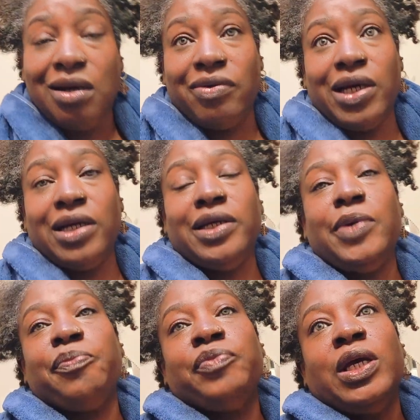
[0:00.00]
All
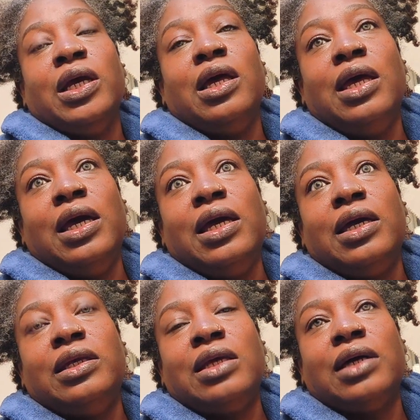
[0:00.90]
right.
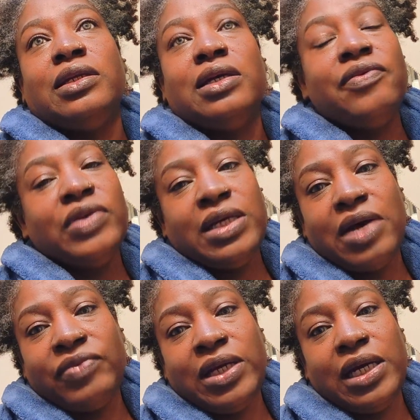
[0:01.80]
And I definitely
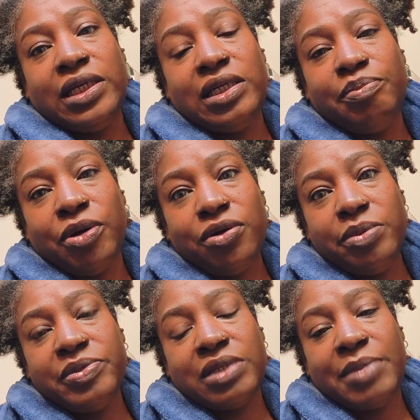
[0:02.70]
haven't had any
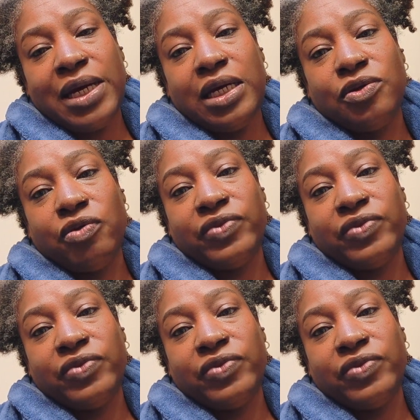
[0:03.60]
perms in my hair in